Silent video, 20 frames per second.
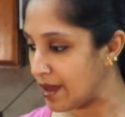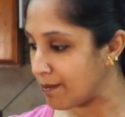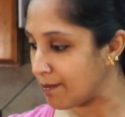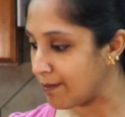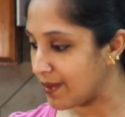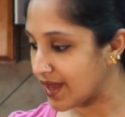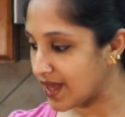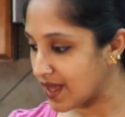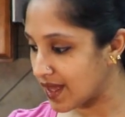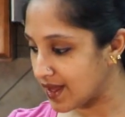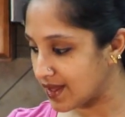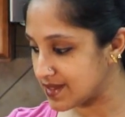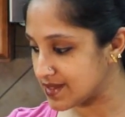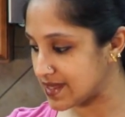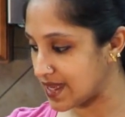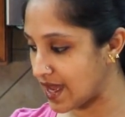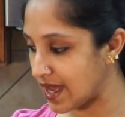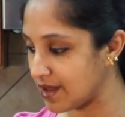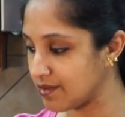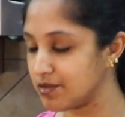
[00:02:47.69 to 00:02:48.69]
because
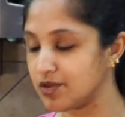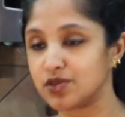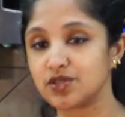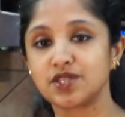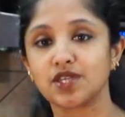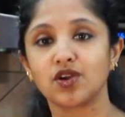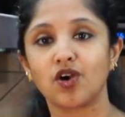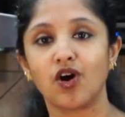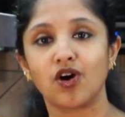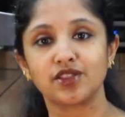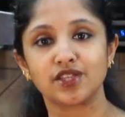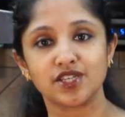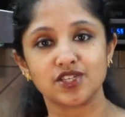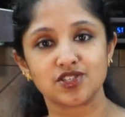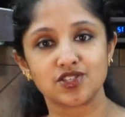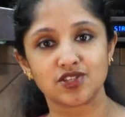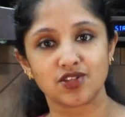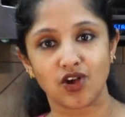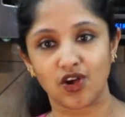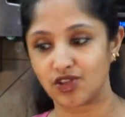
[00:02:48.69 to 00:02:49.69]
I'm using all
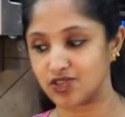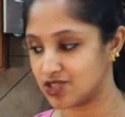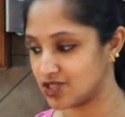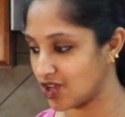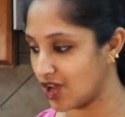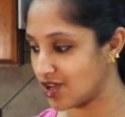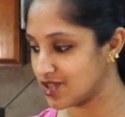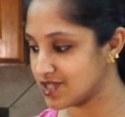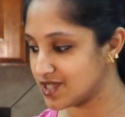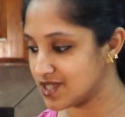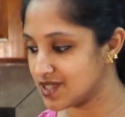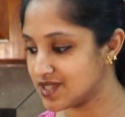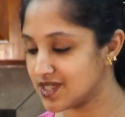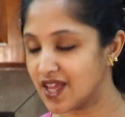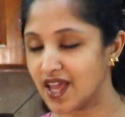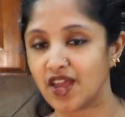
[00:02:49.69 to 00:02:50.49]
these sauces.